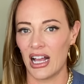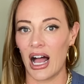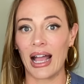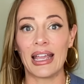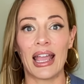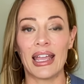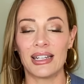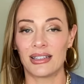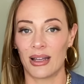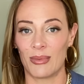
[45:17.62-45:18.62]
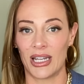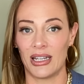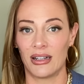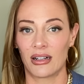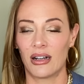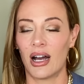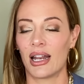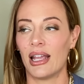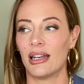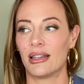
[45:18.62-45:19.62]
I hated Lemonade. God,
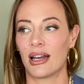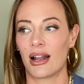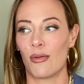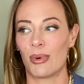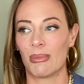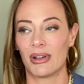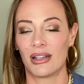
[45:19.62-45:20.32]
I hated that album.